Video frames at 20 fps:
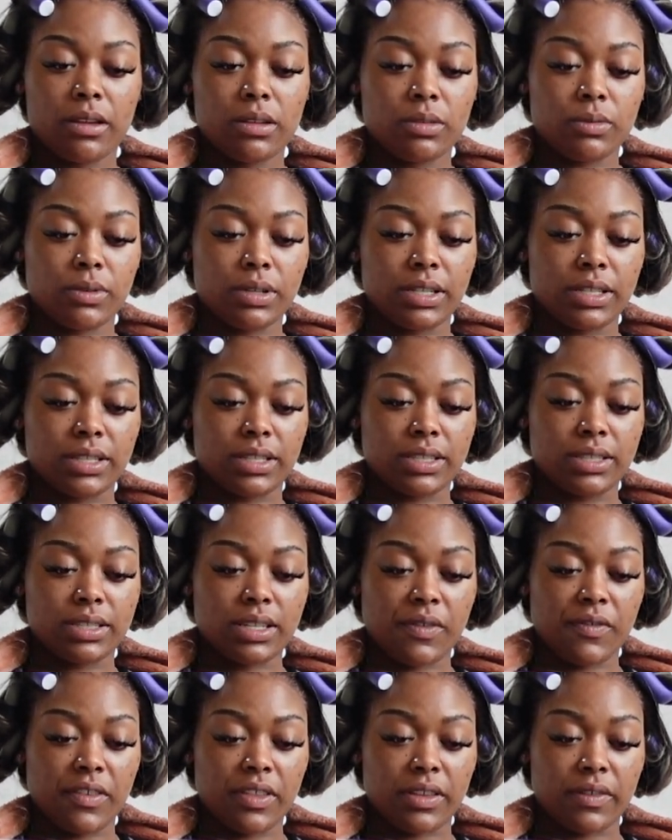one of the
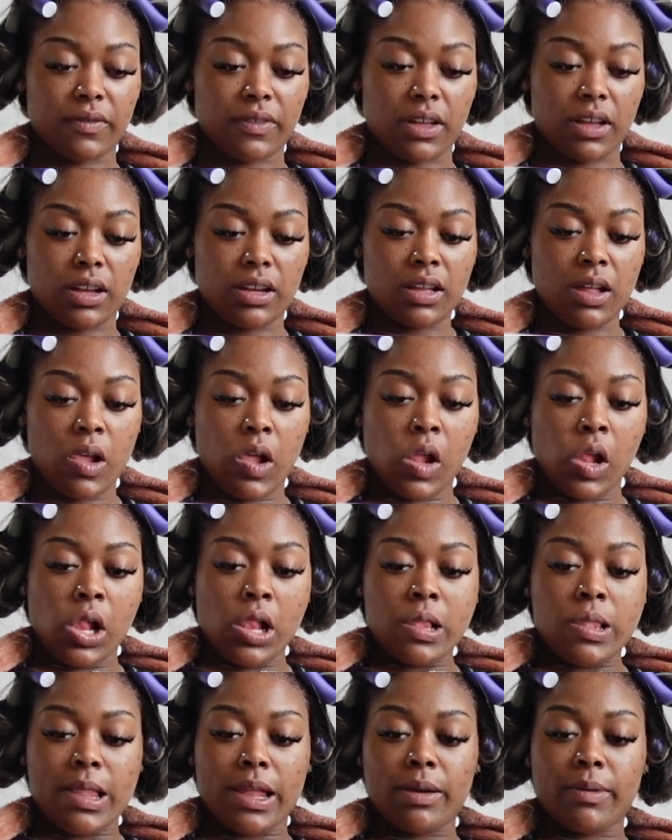stuff on the vlog.
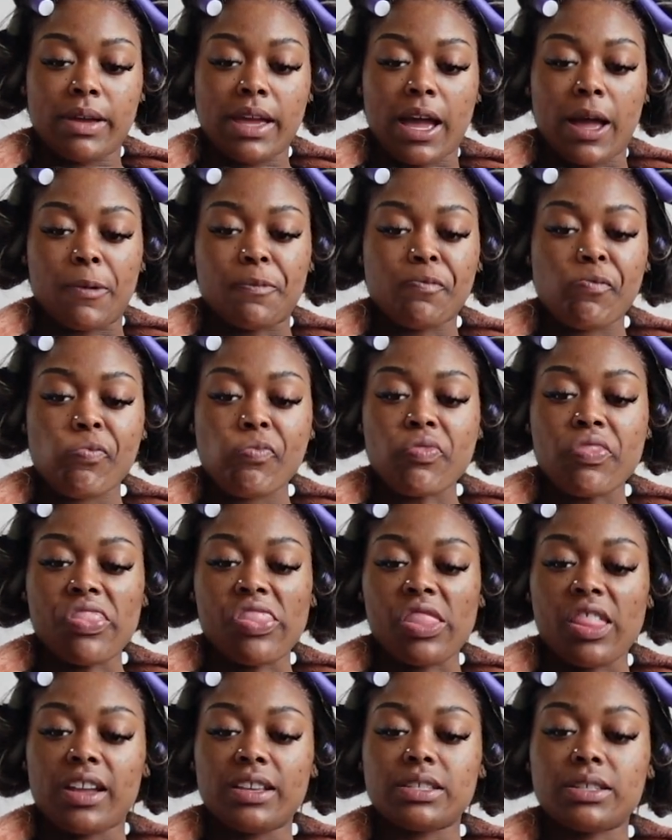But anyway, yeah.
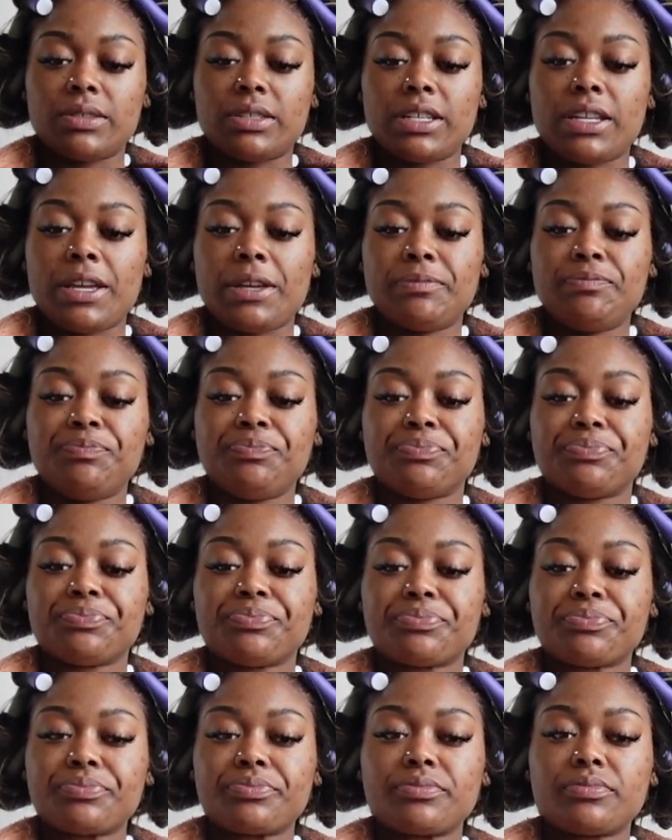So today
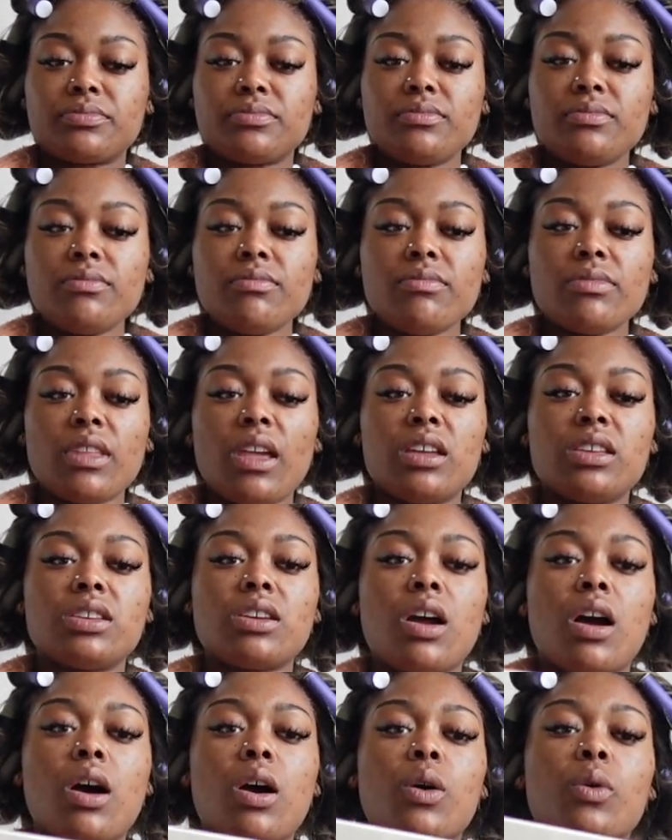
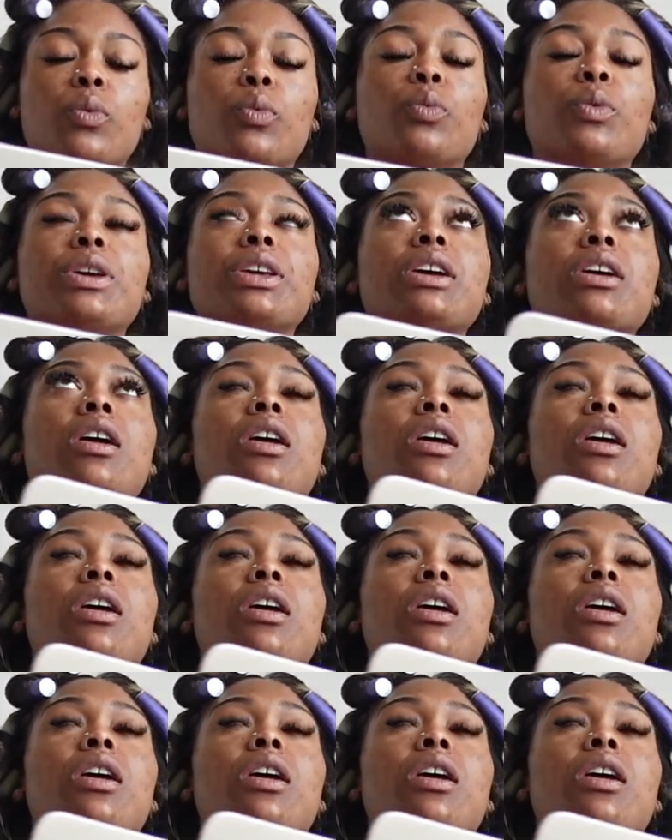y'all, we